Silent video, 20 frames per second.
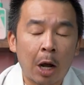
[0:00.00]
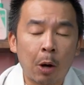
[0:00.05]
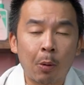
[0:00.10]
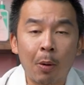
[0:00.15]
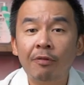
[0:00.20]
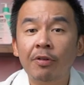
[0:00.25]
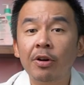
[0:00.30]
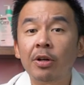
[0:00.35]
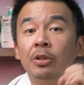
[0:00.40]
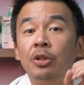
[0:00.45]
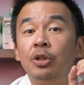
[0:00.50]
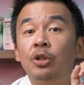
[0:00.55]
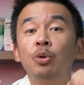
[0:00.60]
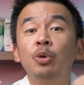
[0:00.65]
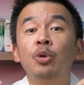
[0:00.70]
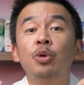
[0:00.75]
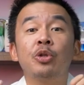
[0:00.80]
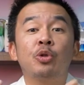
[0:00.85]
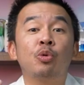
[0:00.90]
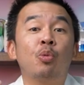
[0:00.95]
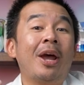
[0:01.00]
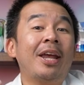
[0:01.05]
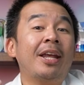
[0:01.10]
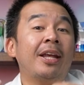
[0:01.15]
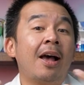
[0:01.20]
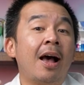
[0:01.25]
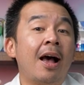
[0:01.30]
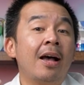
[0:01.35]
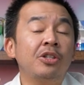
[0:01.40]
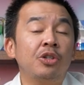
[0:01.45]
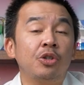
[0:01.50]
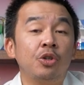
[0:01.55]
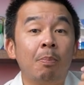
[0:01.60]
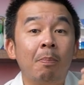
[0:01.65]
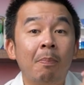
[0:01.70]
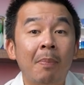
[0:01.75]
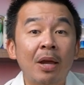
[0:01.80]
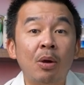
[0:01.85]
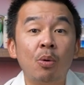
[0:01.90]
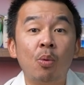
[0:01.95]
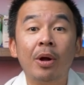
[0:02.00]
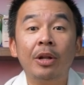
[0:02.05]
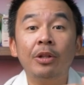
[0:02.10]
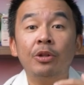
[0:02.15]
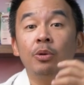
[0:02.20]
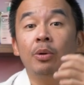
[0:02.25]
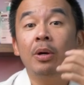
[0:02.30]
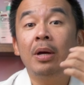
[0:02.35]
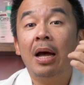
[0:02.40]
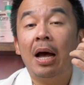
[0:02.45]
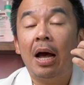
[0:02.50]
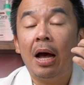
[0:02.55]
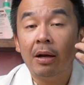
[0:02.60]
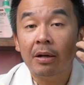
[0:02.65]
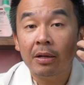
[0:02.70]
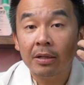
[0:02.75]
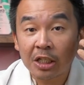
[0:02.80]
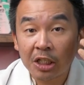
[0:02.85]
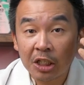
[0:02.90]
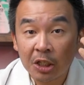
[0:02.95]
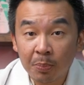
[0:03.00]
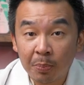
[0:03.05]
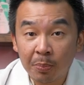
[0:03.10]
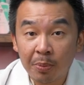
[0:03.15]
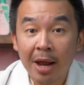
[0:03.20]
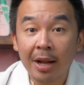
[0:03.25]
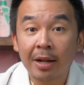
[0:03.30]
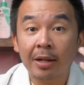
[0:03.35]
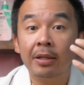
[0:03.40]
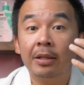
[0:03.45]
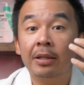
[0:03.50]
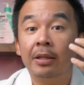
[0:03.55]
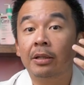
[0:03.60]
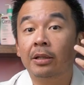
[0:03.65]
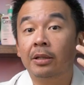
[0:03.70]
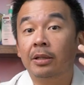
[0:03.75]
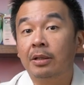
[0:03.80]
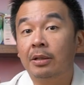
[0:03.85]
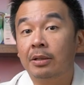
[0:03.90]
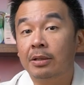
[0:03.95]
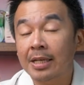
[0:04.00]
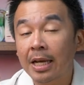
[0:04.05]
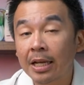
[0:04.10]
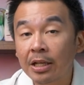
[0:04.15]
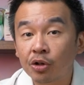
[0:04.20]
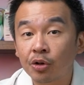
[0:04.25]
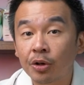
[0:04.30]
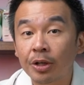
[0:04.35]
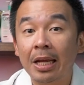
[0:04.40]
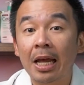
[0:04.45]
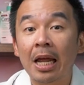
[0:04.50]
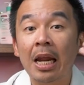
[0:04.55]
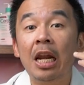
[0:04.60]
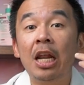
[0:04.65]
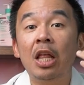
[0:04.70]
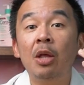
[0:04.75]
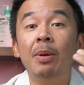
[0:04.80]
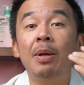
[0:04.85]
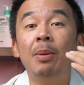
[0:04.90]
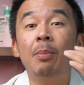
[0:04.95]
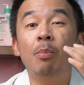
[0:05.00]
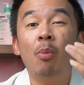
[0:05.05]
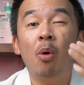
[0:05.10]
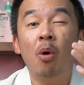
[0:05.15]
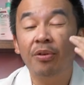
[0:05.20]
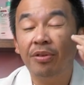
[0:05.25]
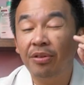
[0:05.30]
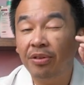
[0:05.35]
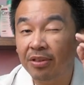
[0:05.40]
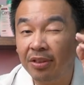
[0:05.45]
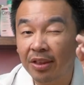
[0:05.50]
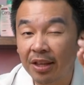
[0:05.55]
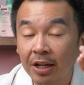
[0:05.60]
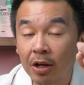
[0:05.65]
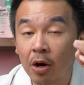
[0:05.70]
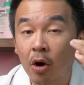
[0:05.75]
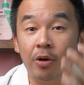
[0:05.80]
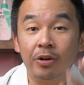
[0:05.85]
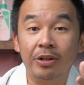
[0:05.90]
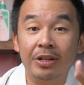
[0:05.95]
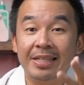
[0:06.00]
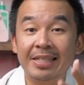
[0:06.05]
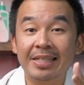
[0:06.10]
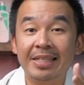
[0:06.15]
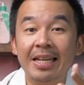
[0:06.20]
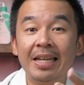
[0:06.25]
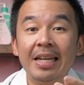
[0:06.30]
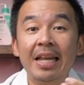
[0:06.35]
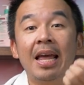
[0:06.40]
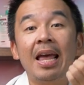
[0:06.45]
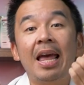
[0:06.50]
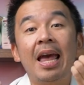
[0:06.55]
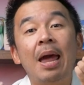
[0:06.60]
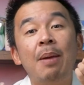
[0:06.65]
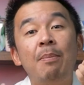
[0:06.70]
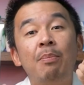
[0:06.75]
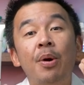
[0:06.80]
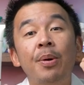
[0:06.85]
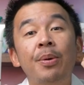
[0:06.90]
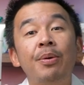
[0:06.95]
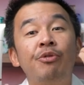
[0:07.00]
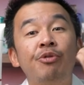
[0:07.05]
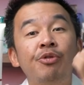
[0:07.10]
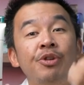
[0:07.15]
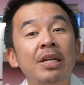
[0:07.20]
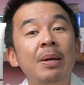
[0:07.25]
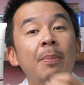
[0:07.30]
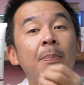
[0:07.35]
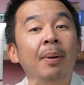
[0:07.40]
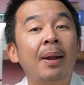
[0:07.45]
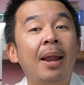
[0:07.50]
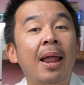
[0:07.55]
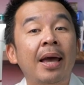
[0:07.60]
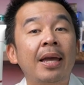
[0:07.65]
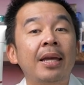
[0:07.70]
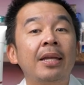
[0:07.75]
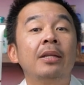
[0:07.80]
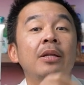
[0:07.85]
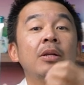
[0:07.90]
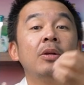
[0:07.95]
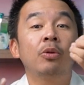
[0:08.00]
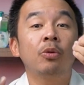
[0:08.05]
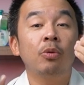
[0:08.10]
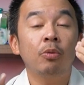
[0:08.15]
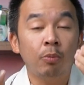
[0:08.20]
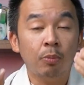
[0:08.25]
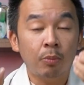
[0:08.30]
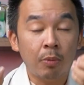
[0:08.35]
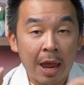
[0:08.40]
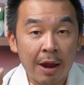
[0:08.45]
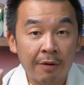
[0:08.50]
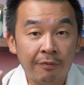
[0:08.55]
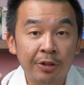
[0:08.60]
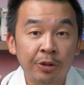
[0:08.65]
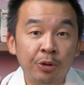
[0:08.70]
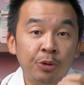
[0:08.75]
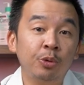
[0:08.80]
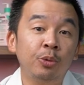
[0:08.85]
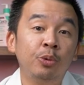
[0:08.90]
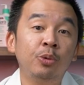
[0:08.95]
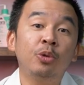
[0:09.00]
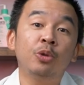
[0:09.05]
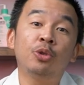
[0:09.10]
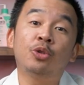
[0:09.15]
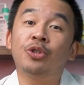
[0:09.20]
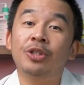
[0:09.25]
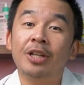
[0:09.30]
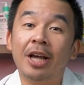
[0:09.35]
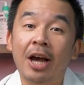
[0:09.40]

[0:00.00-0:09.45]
However, due to its white cast, you might want to spread the sunscreen a little bit more thinner on your skin and probably reapply it every two to three